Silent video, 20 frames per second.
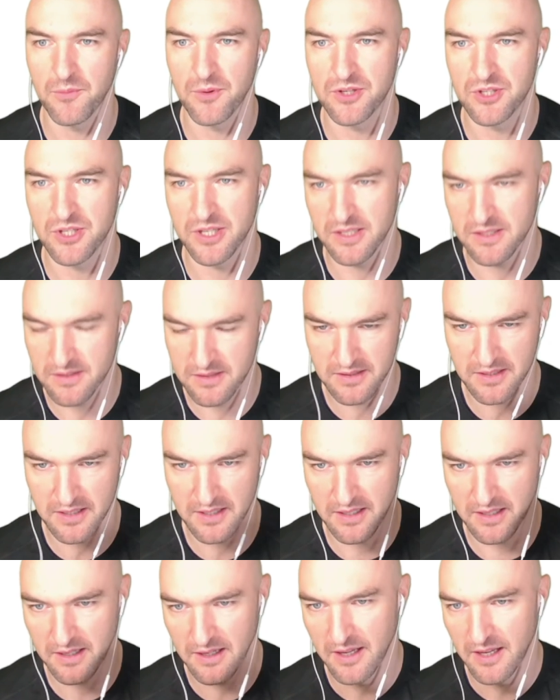which is
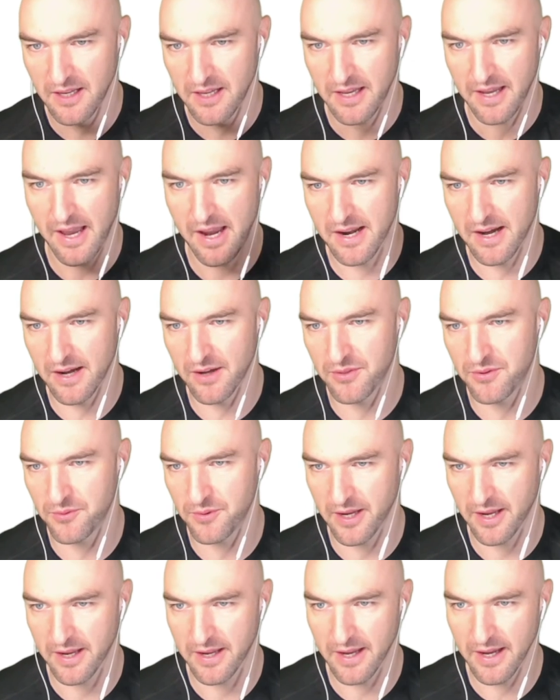
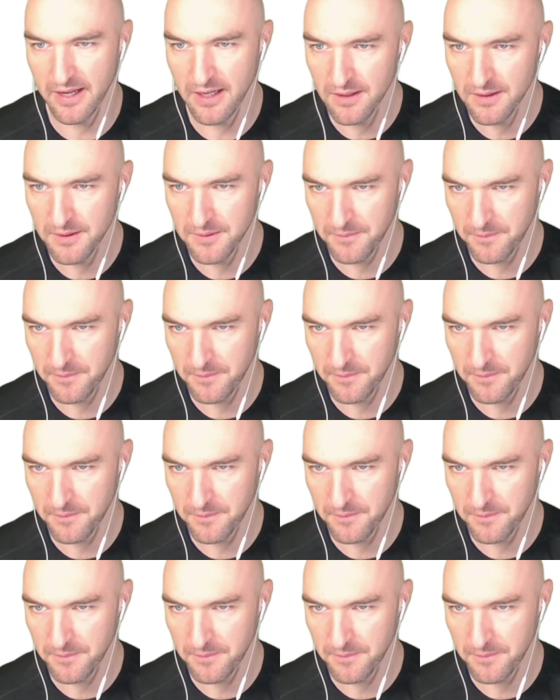Ni3Al.